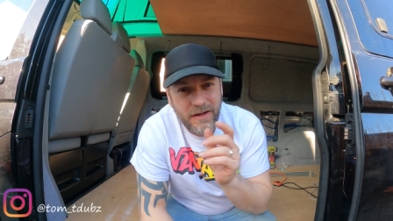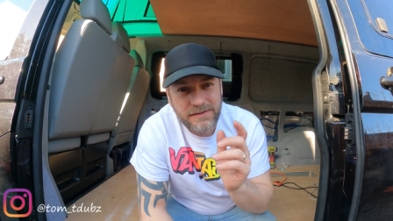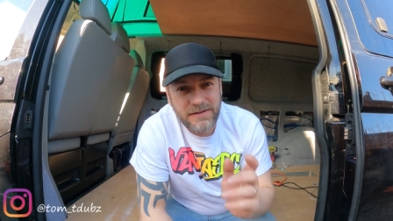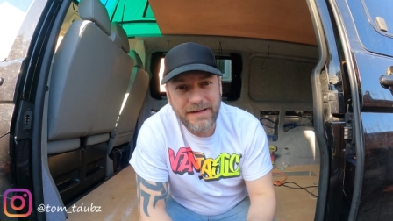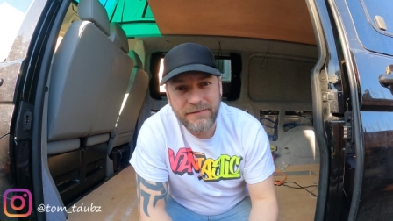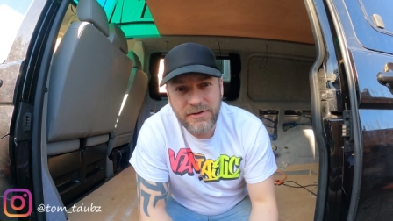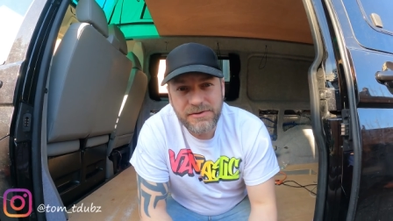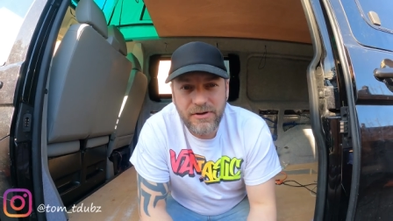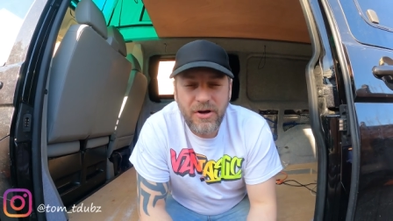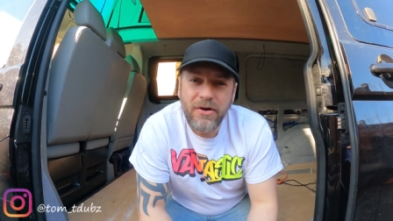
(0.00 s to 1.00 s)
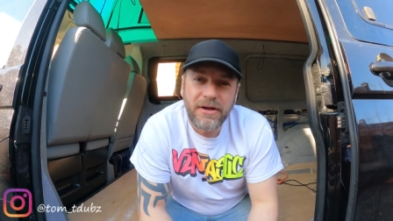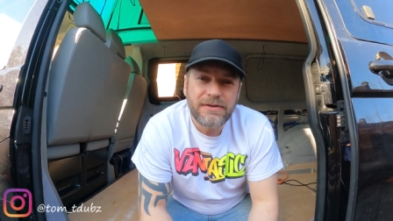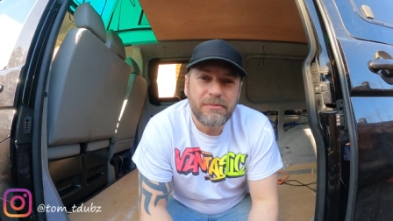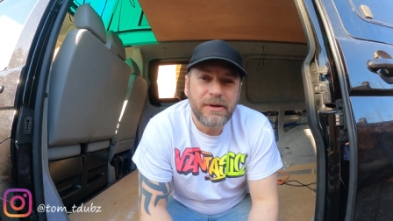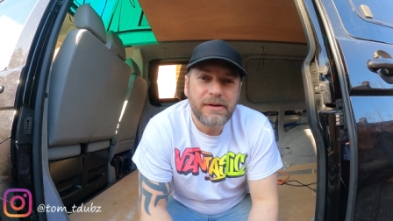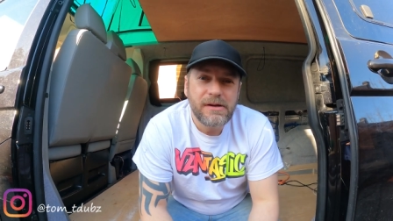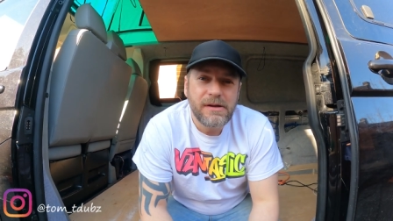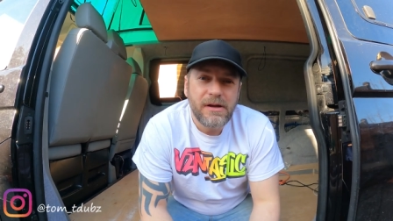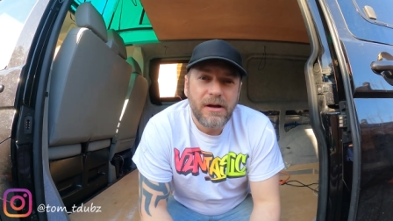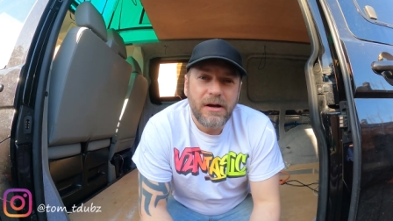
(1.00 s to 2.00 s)
as level as I'd like it to be.
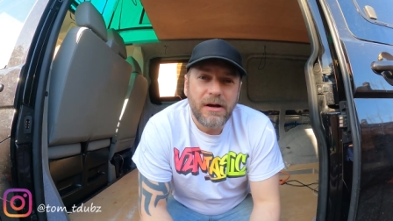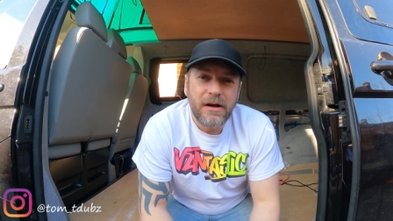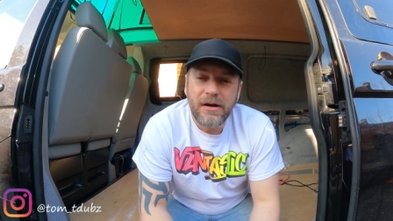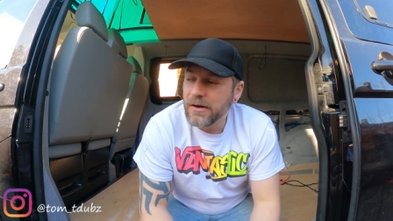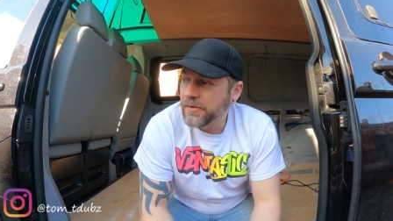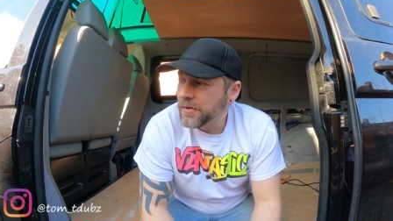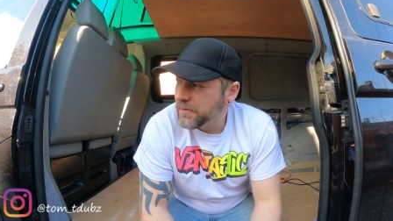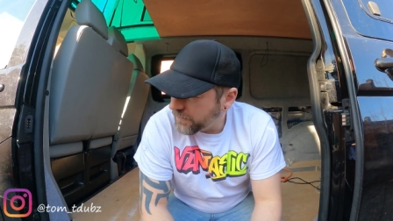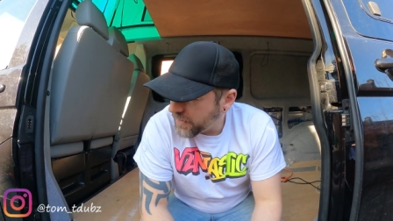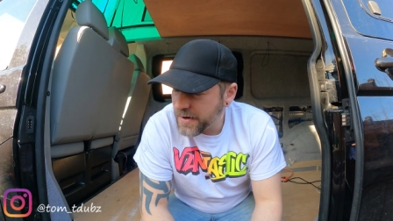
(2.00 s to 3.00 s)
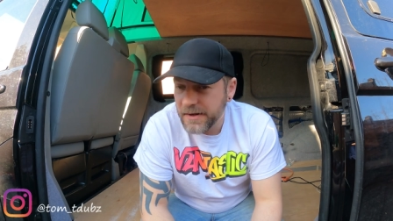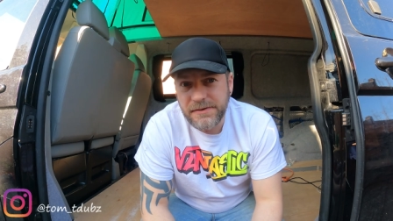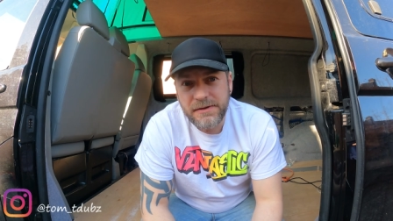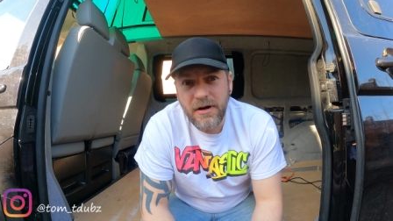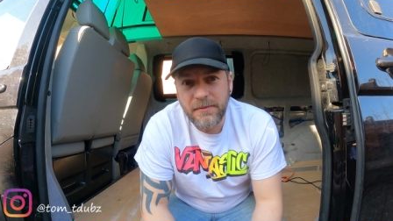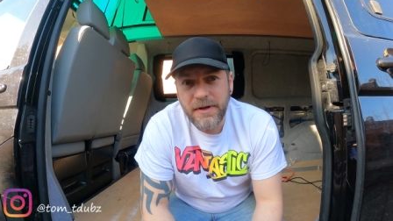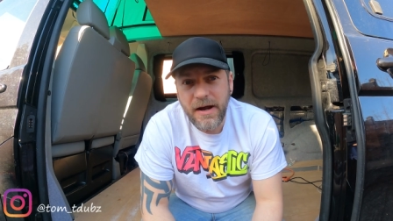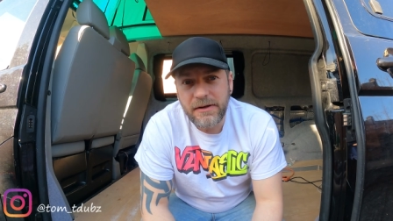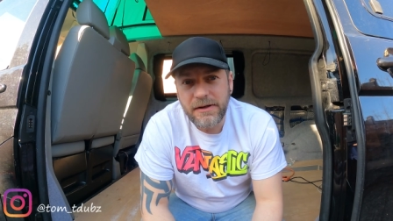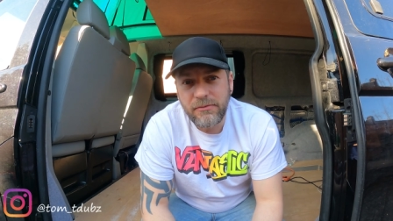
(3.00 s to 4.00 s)
Uh, I think the front needs to come
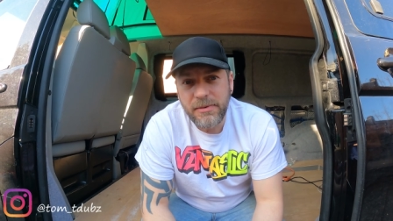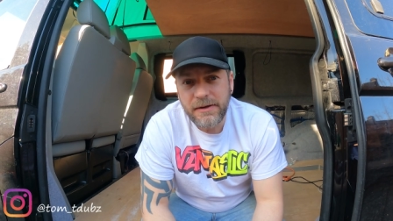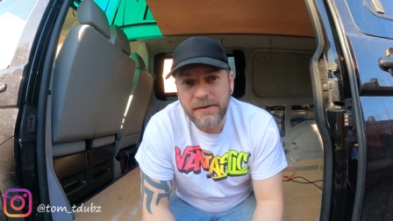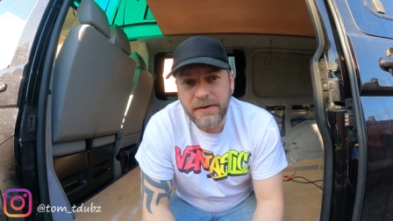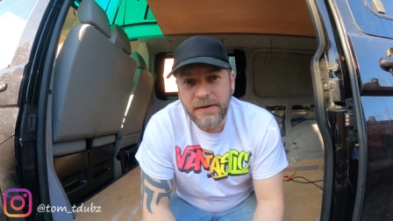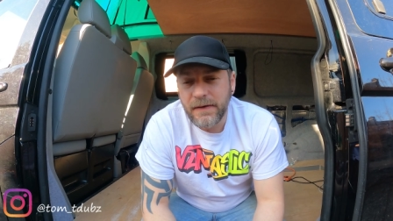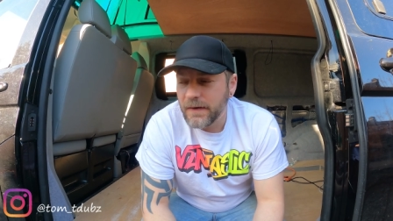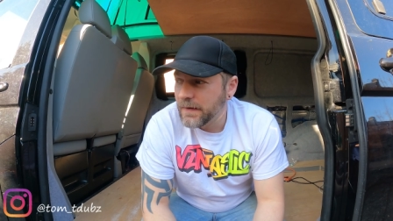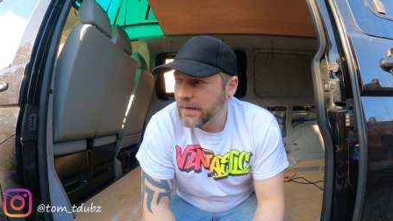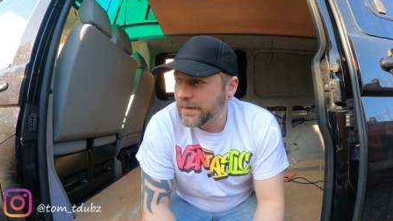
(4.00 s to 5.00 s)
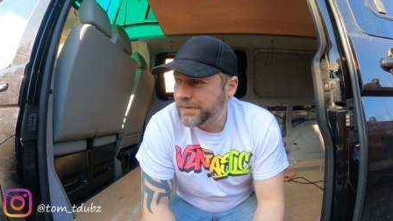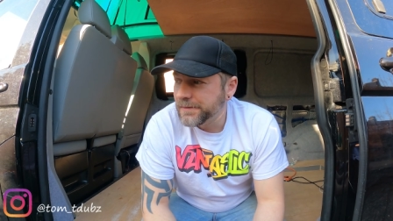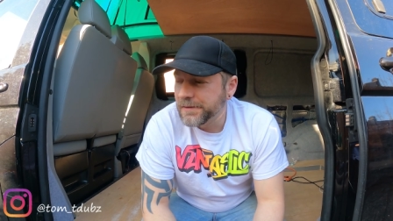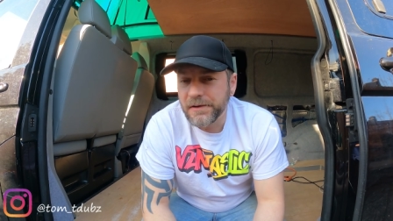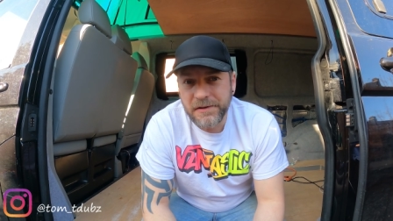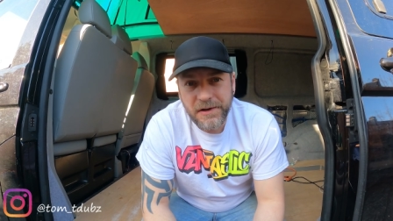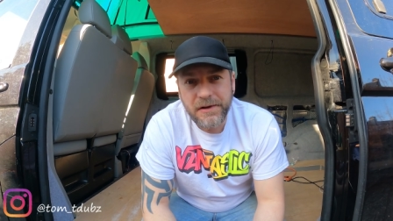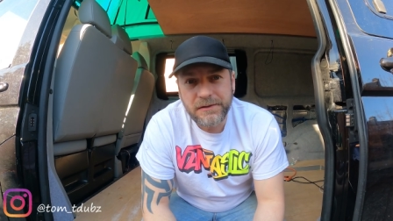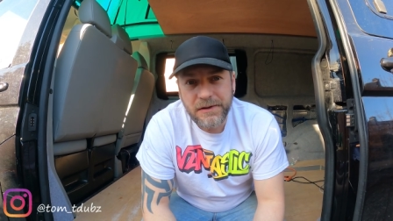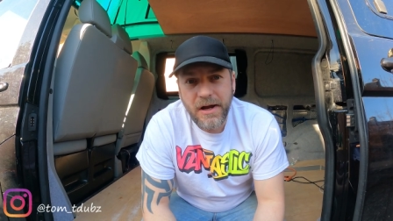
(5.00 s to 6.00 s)
down a little bit. I
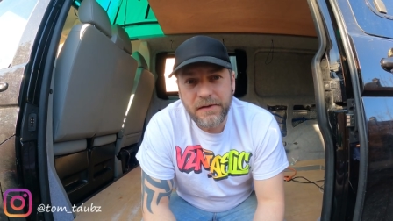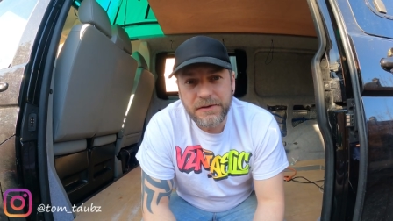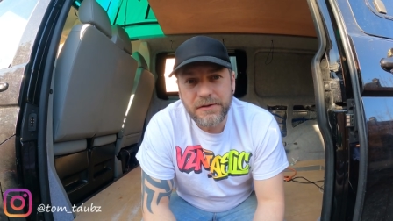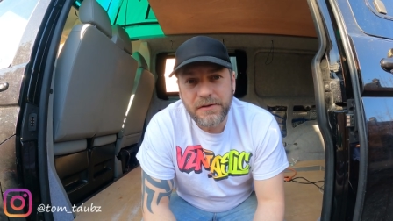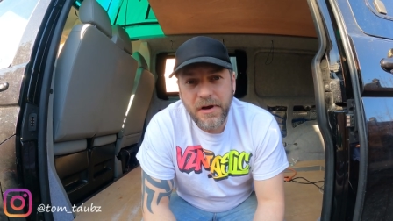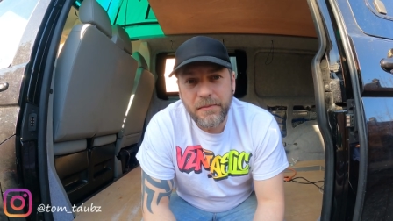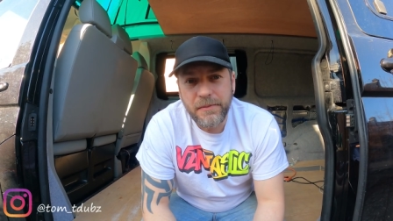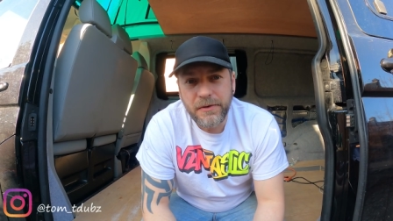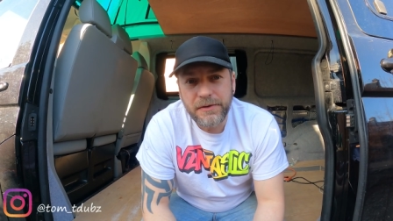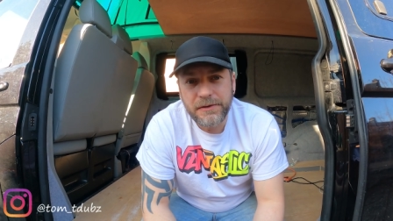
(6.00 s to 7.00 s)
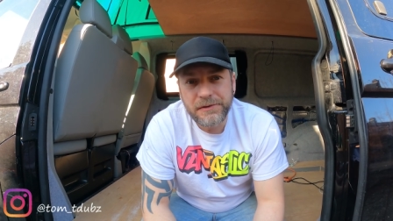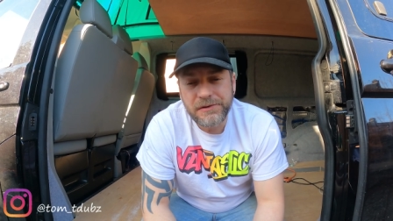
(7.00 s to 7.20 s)
think I'm going to have to do the hub mod.